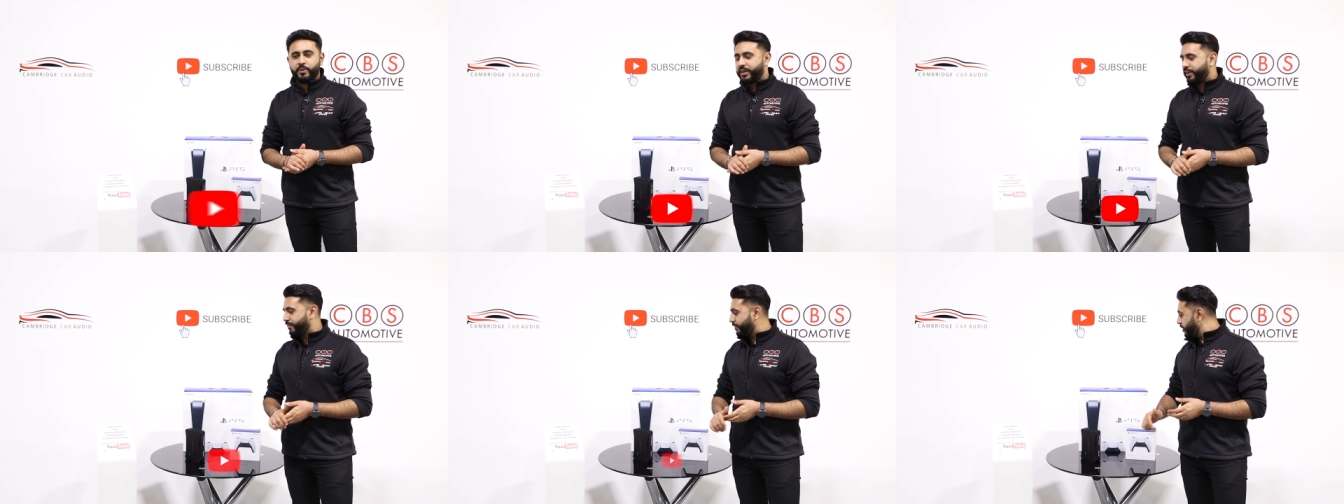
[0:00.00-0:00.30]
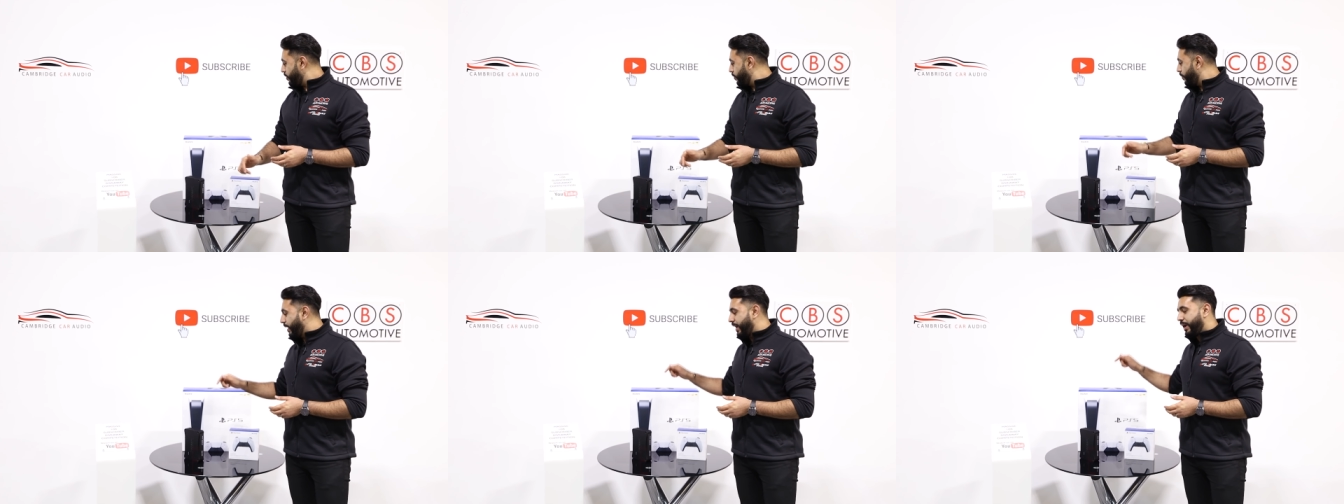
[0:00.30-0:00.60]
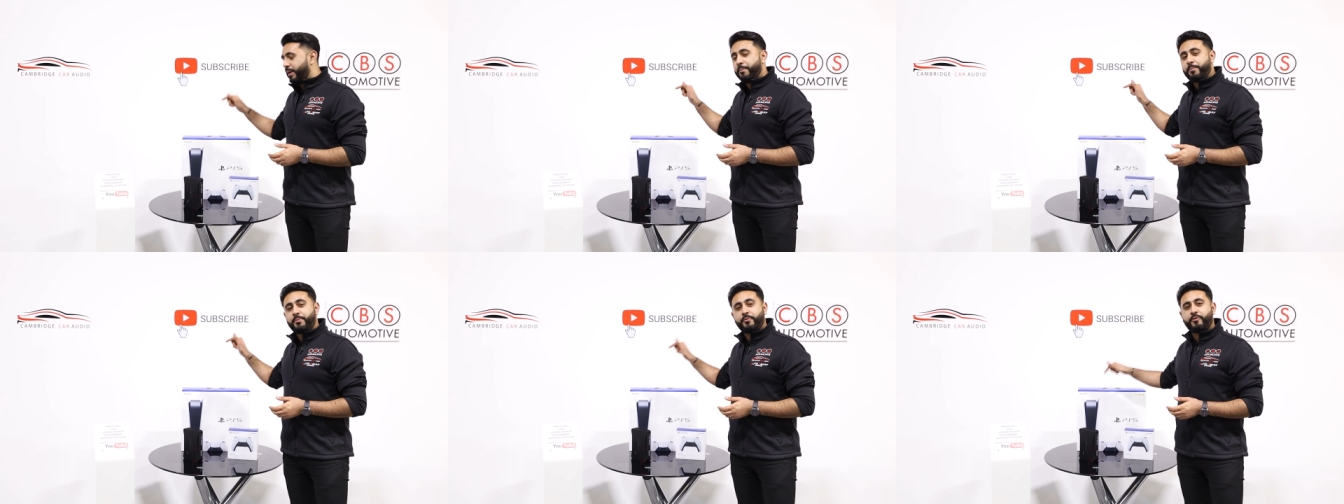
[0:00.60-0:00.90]
We're giving
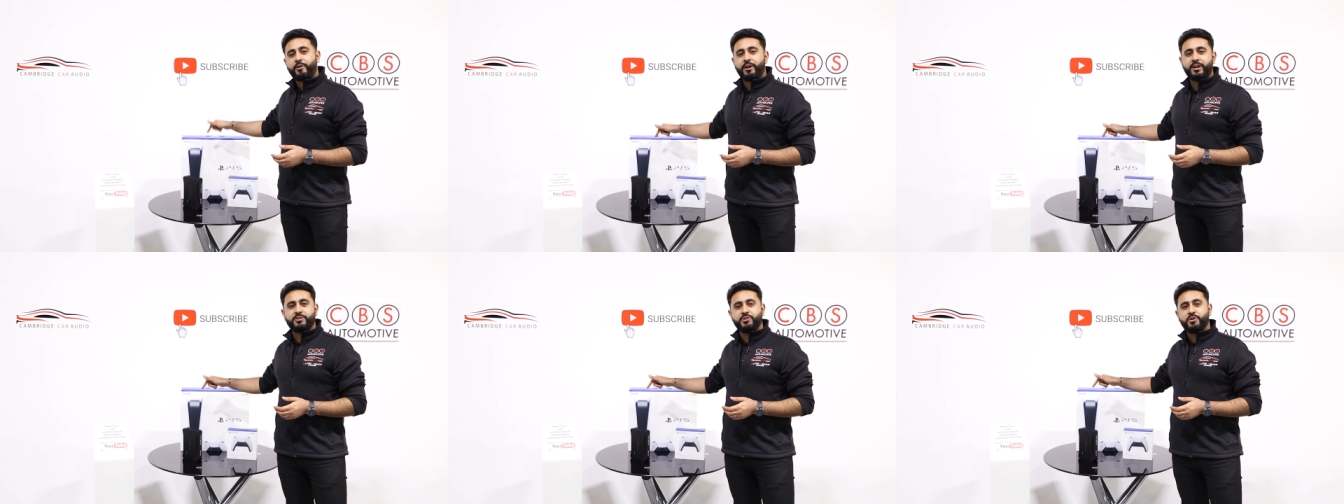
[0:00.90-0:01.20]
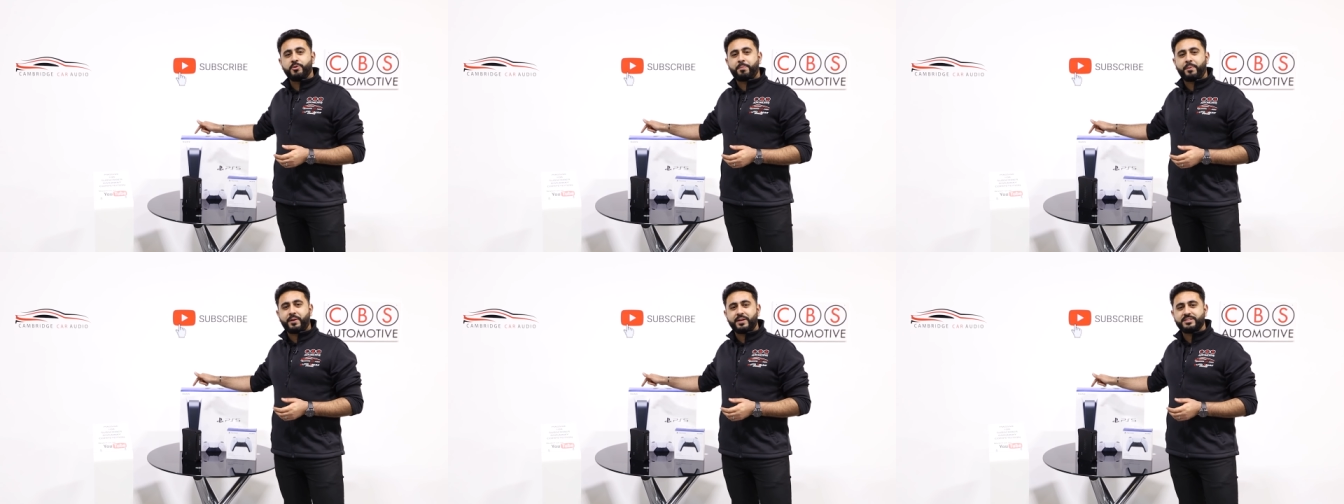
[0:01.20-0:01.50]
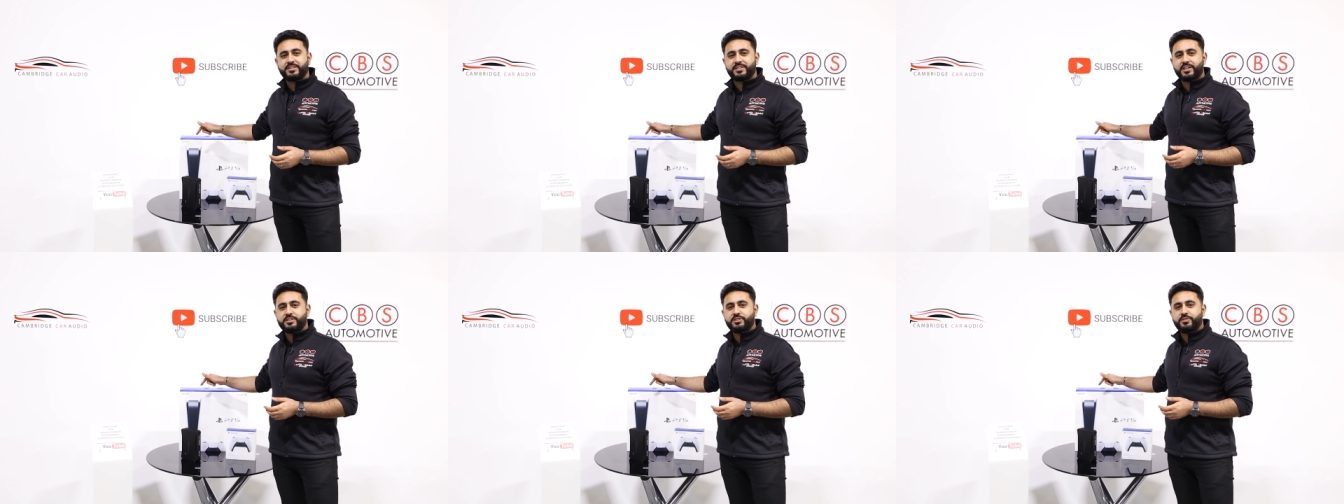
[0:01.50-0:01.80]
away a brand new
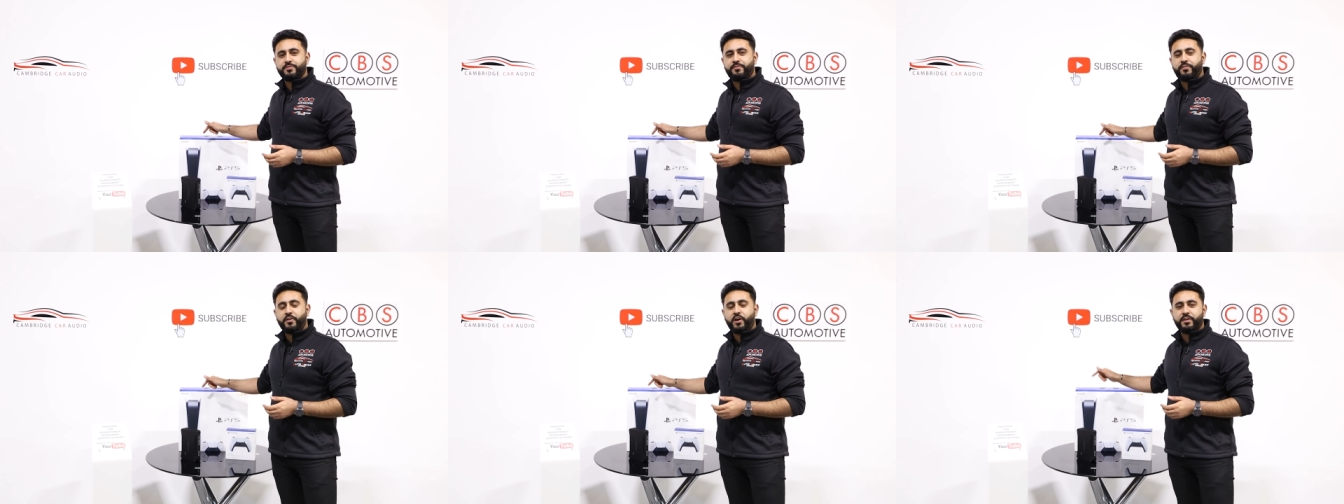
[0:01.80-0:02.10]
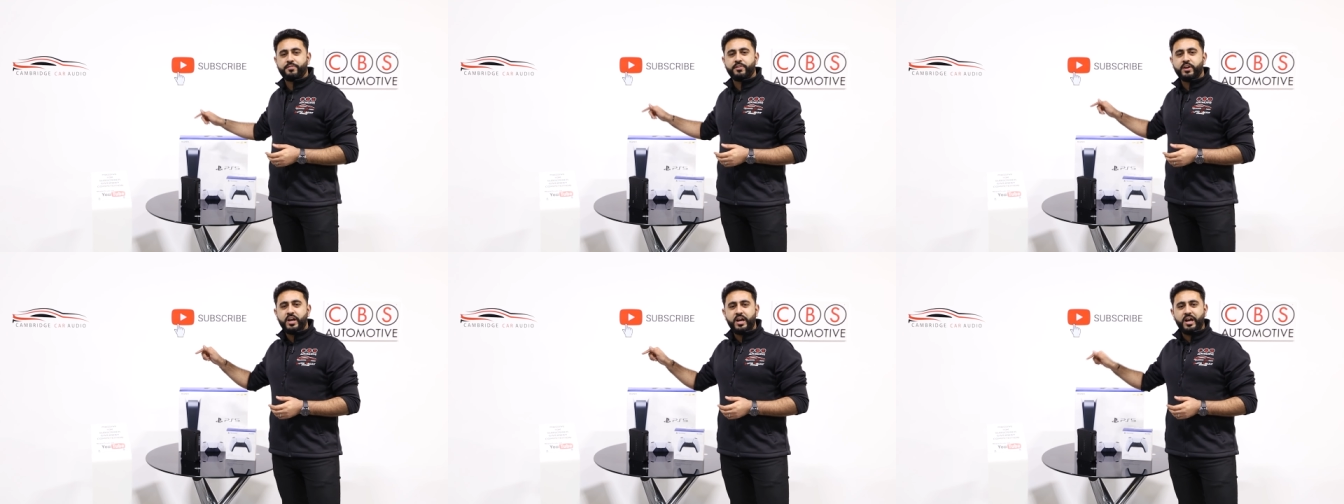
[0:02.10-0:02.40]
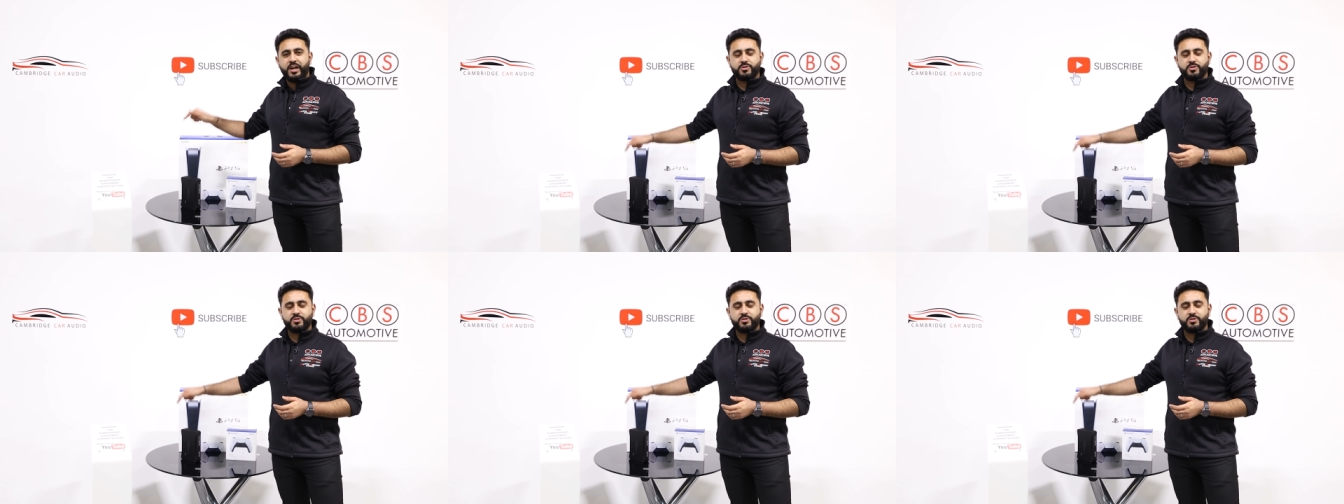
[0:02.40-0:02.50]
PlayStation five